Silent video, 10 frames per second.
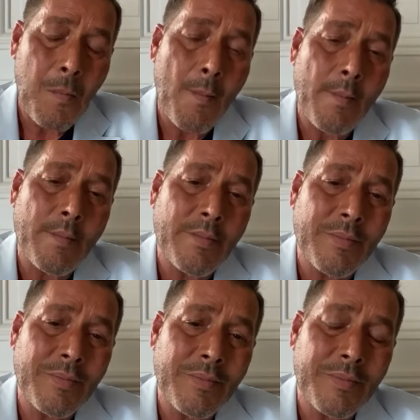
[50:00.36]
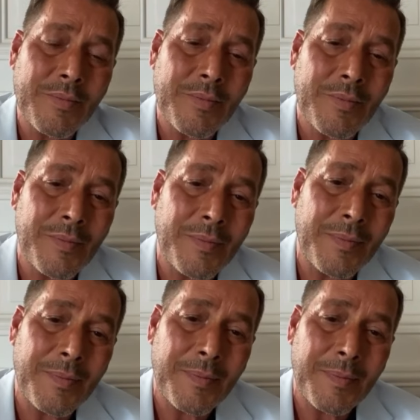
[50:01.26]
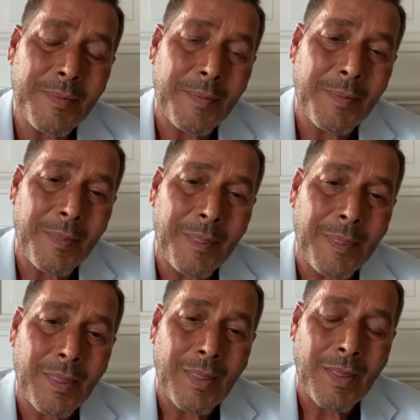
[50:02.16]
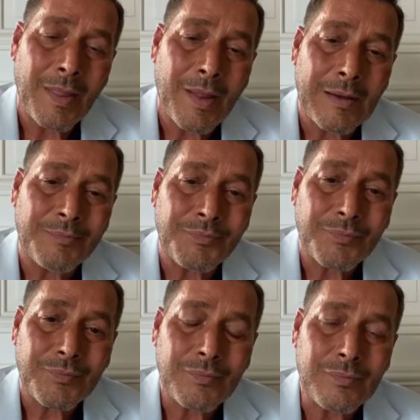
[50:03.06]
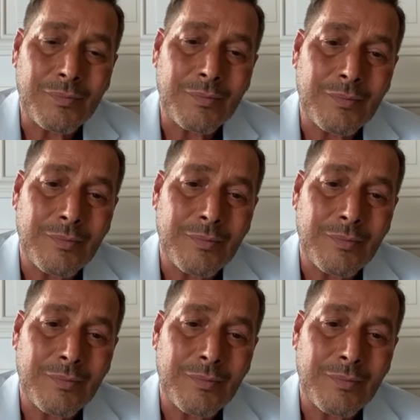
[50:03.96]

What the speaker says: No words are spoken by the person on screen.